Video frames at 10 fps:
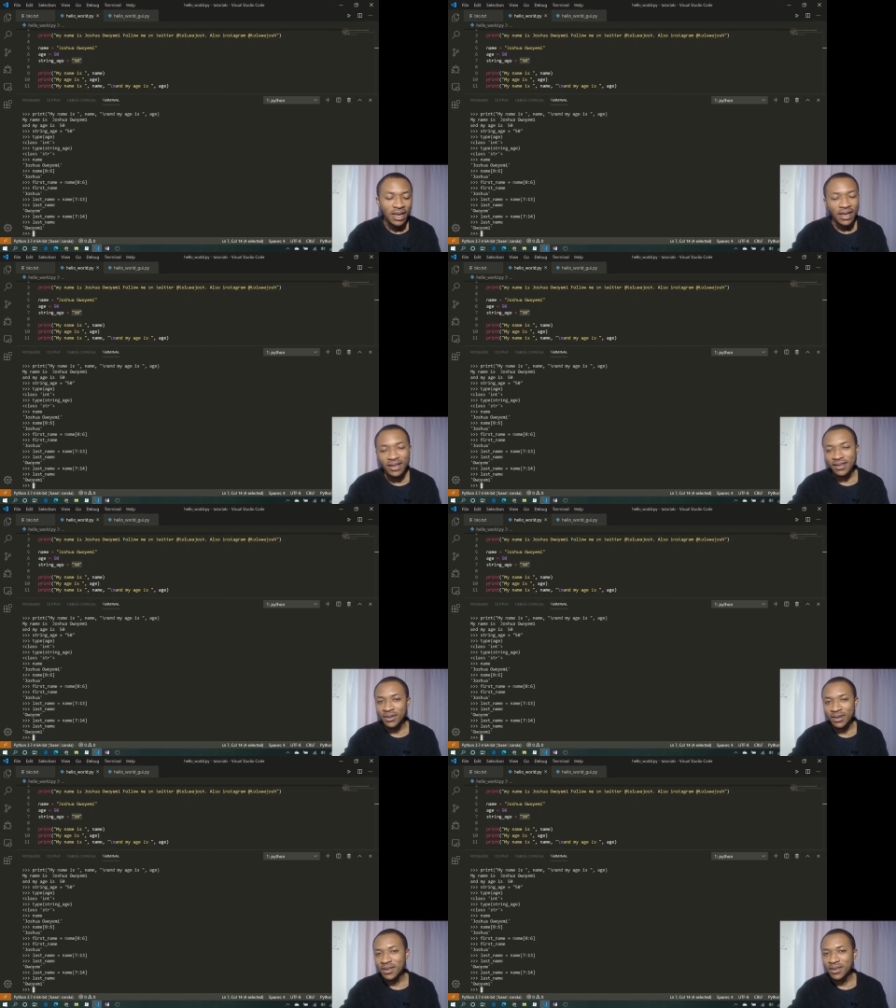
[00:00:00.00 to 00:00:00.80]
It's
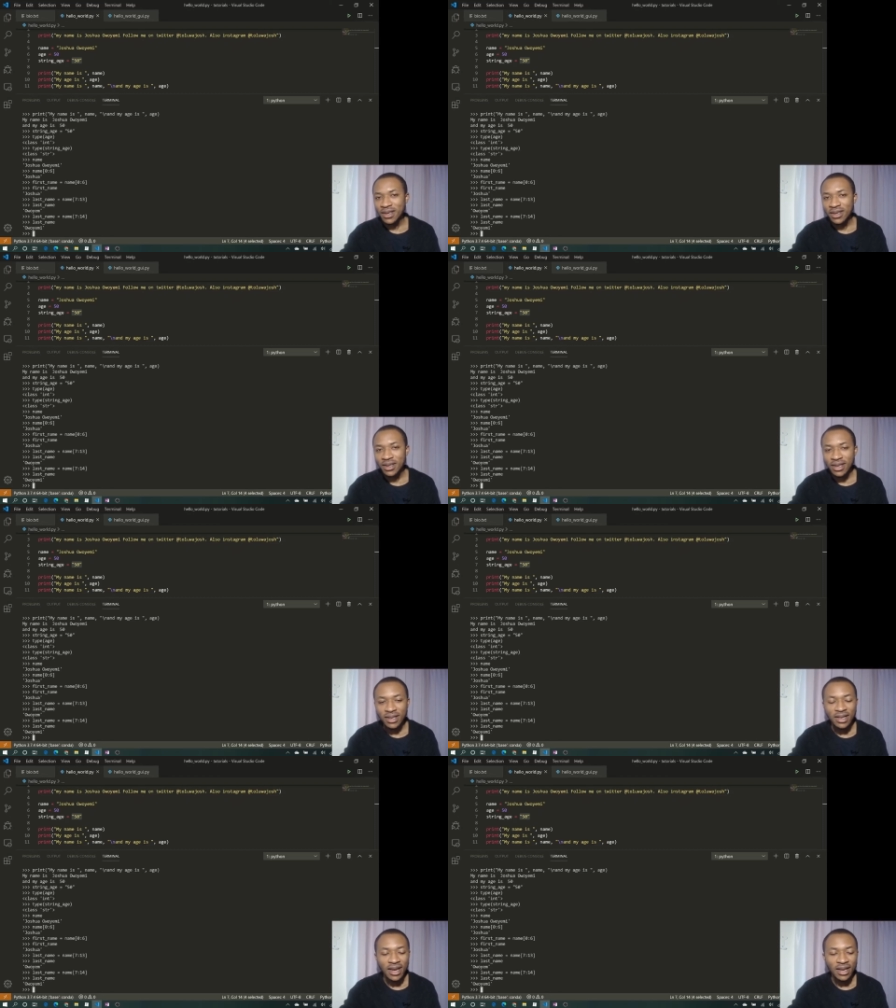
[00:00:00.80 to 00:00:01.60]
another thing
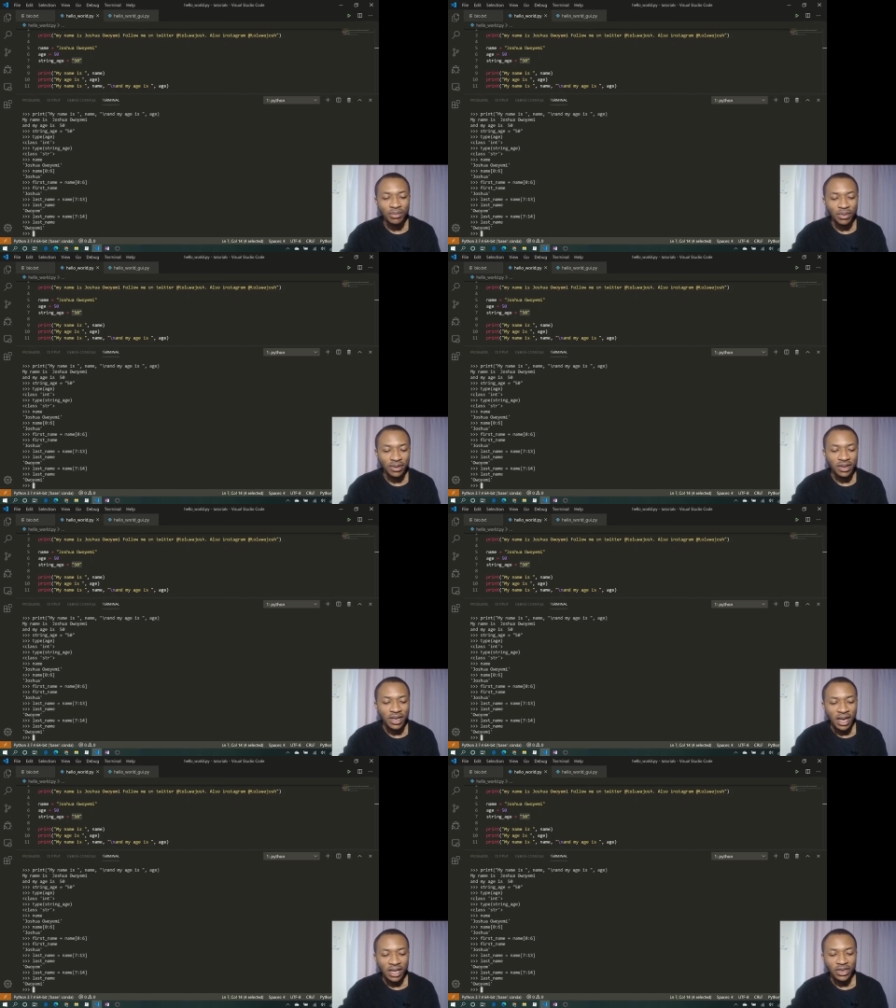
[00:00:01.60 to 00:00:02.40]
entirely, but
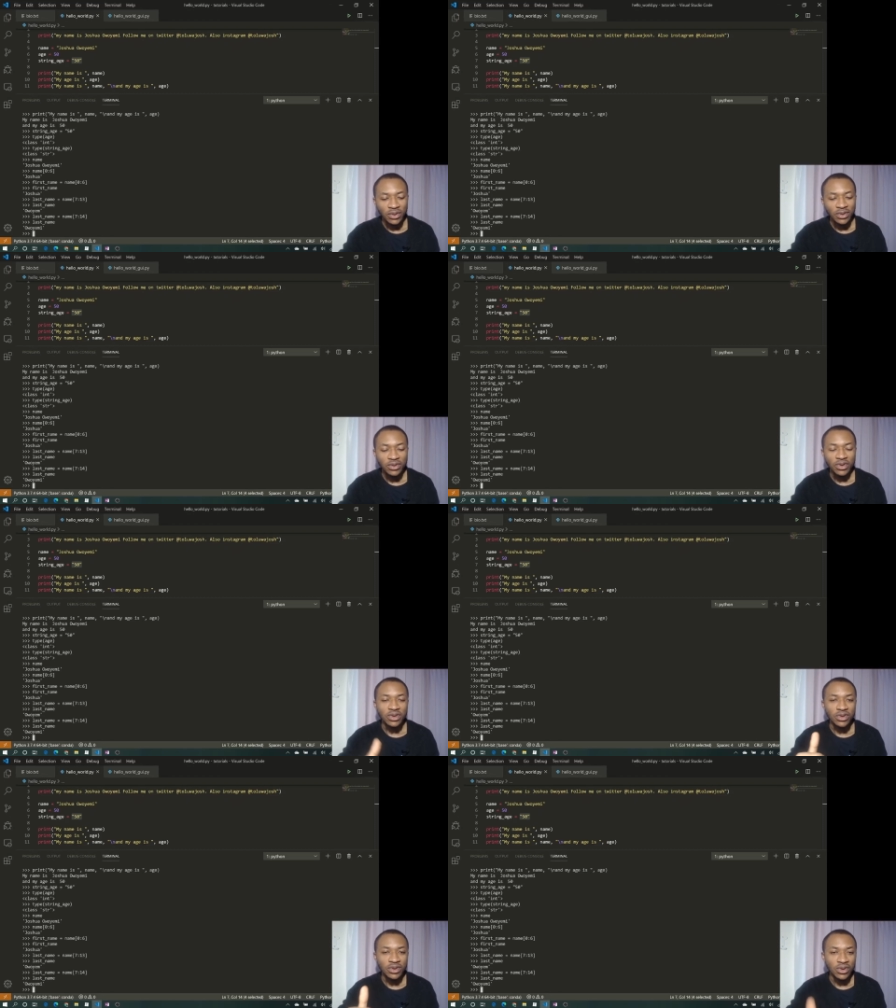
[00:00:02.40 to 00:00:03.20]
I just wanted to
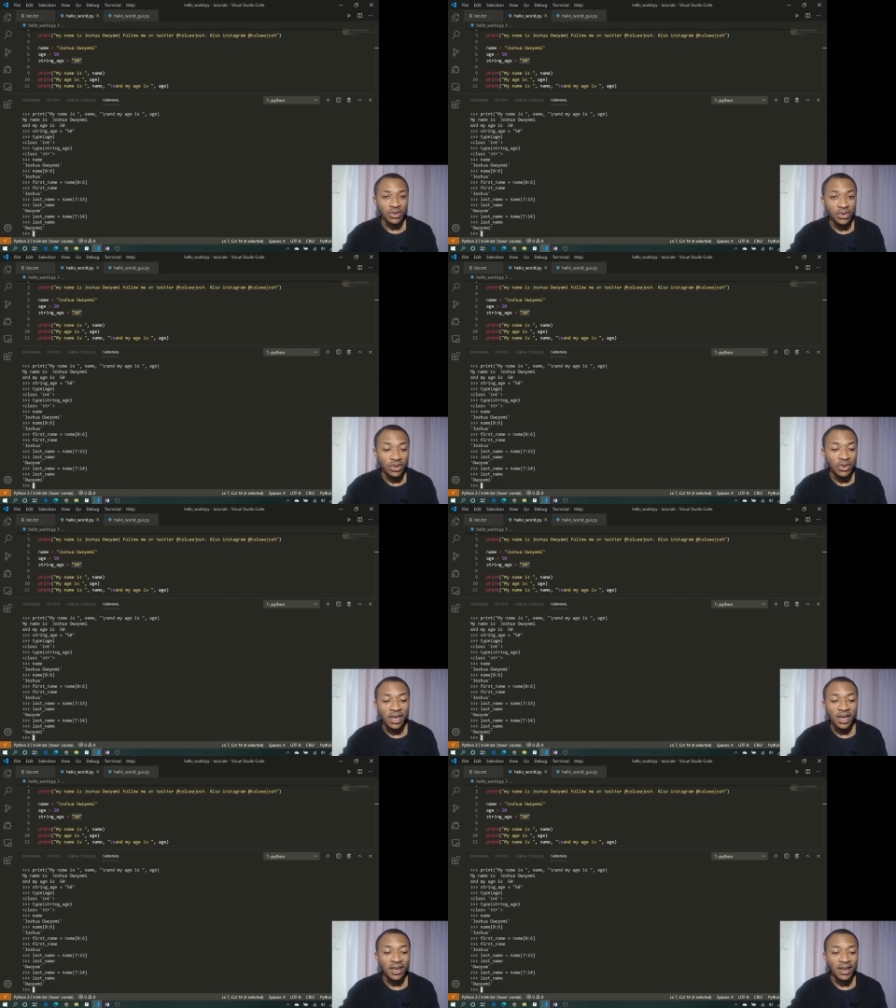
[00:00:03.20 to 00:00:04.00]
introduce to you
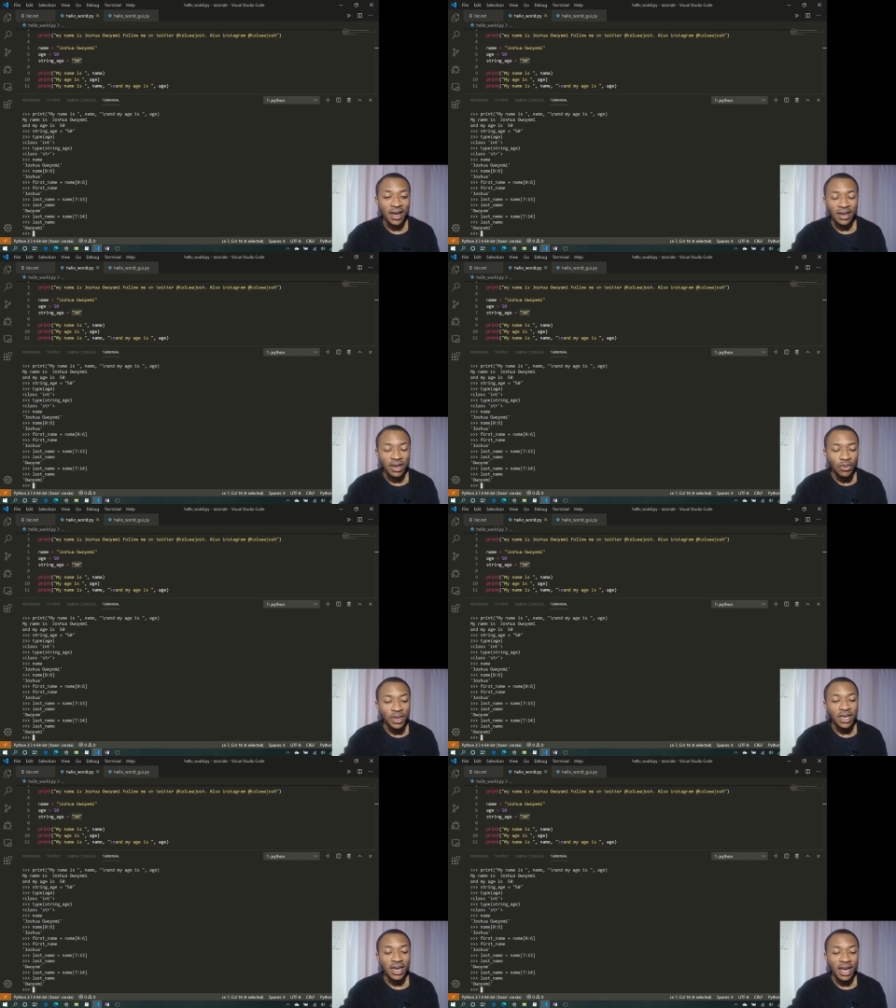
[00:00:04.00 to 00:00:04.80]
here that
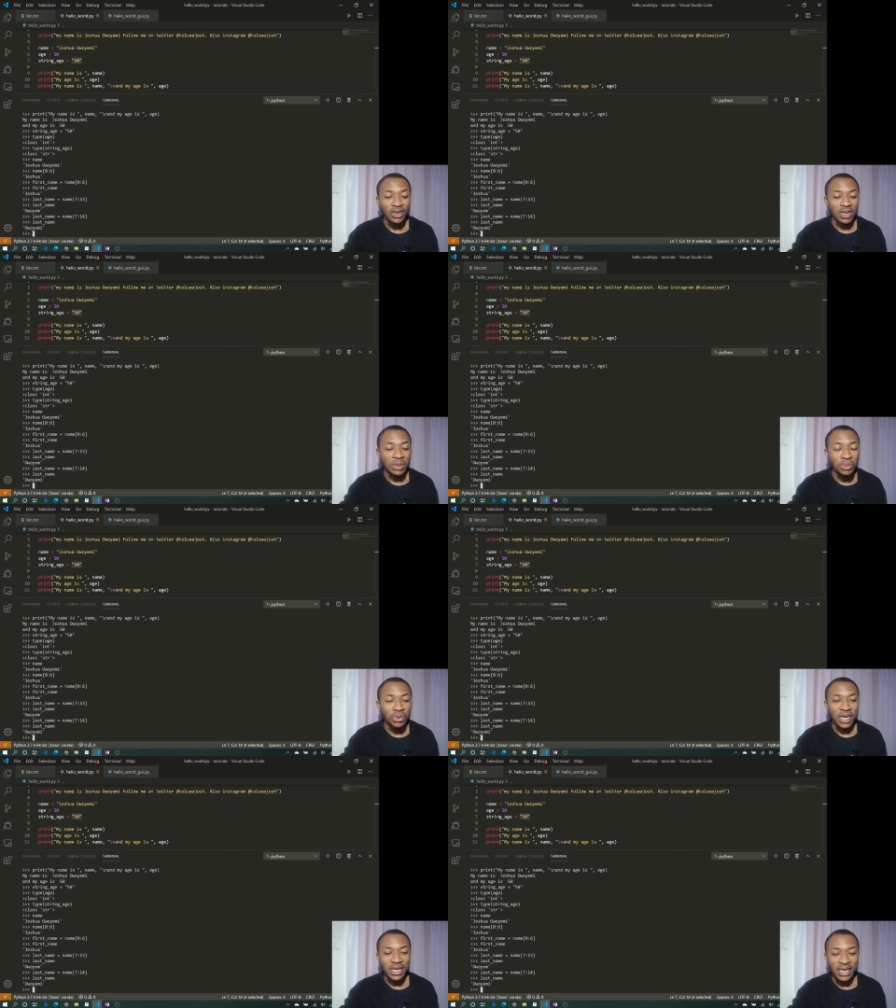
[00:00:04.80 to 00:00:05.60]
we can actually
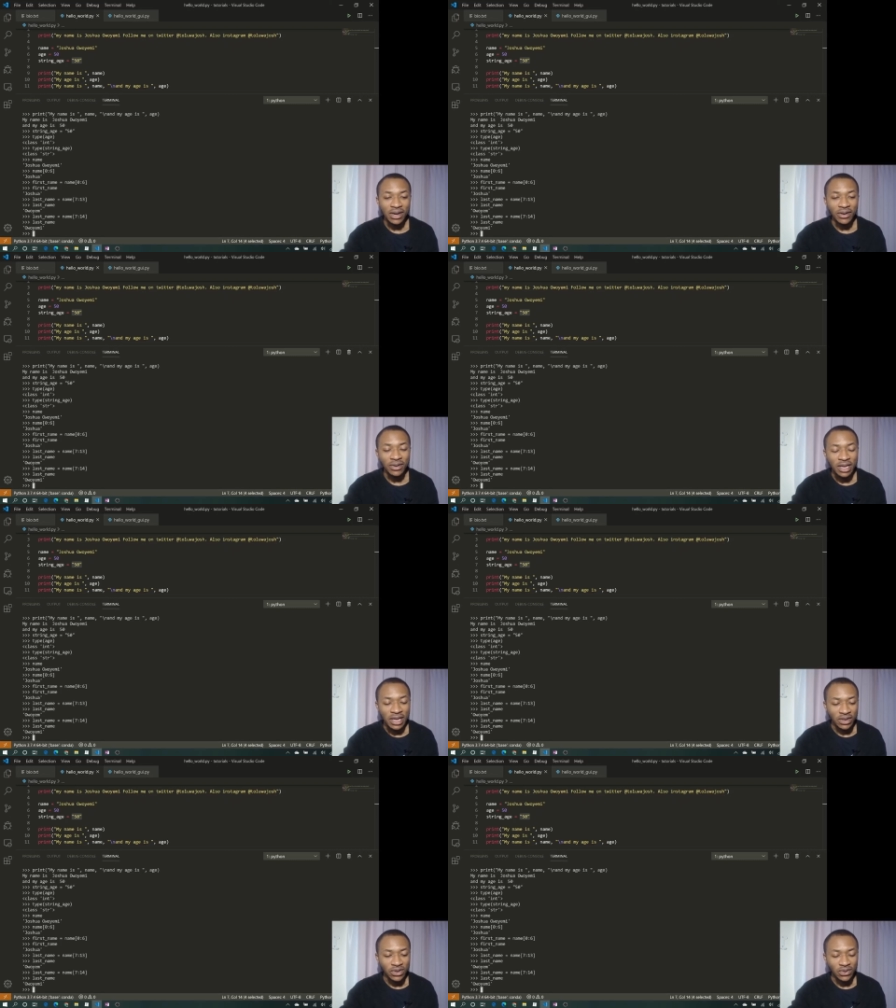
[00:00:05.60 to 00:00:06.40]
break down
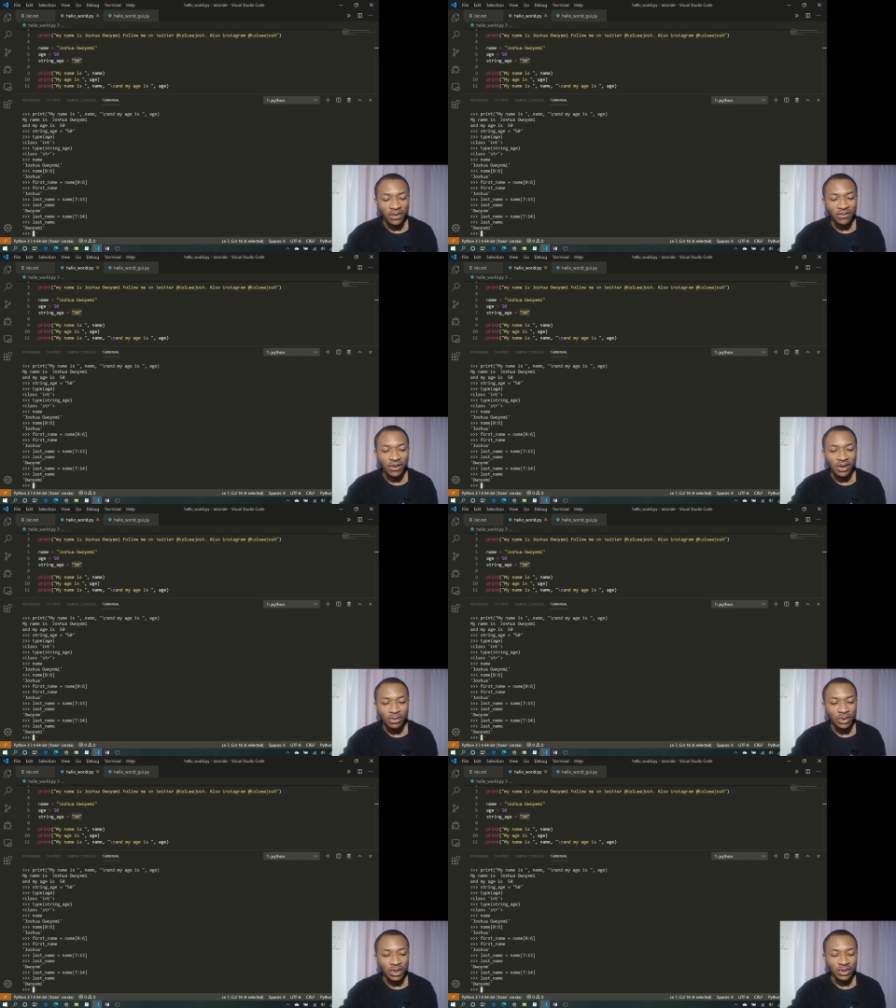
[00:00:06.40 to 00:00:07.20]
a string
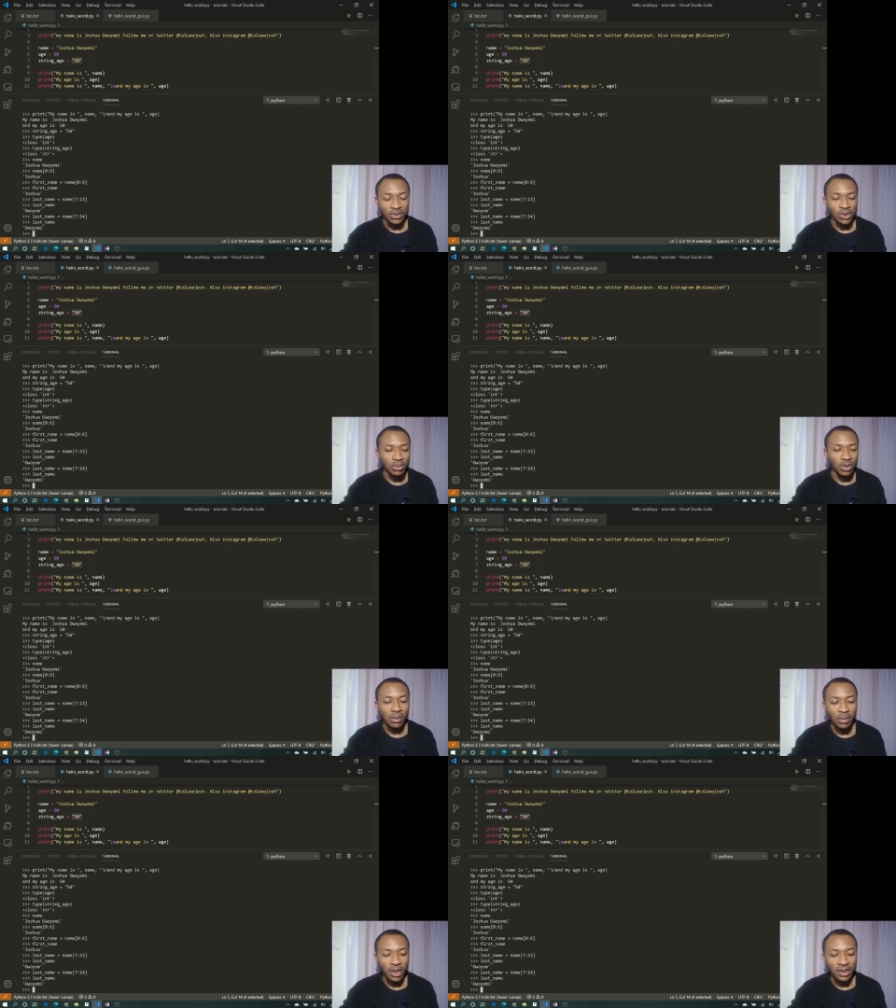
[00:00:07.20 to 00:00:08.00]
variable into smaller
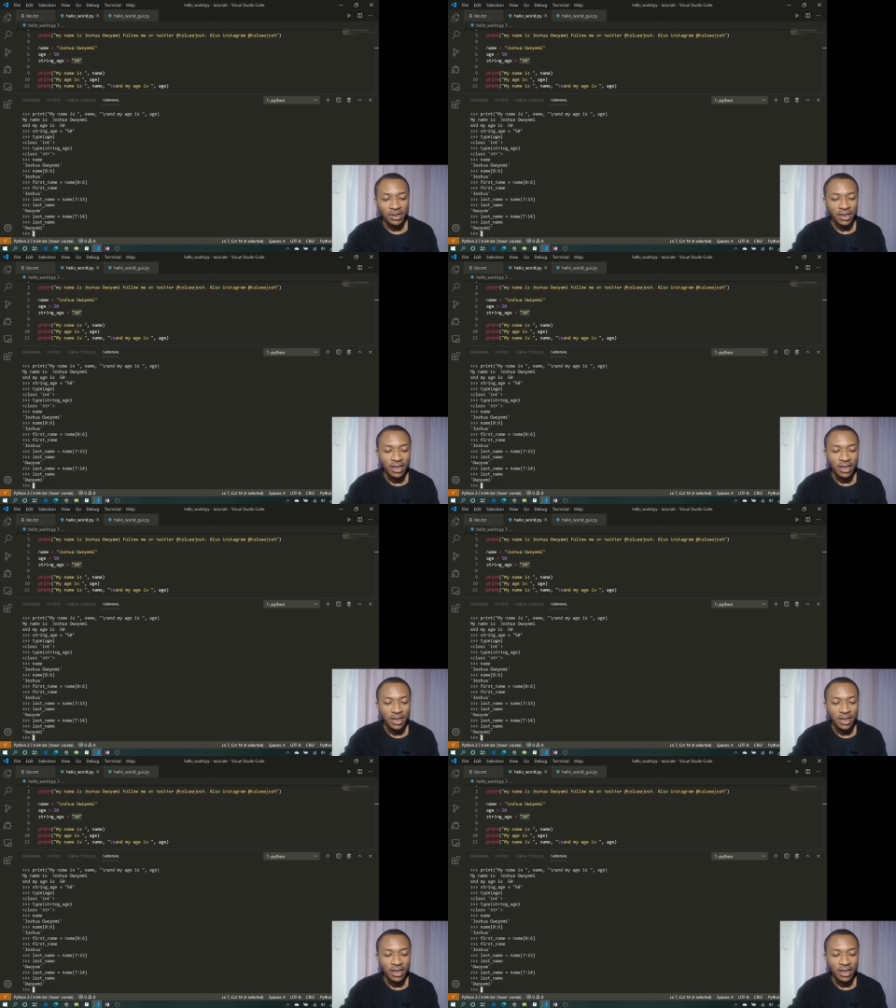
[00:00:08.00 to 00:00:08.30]
parts,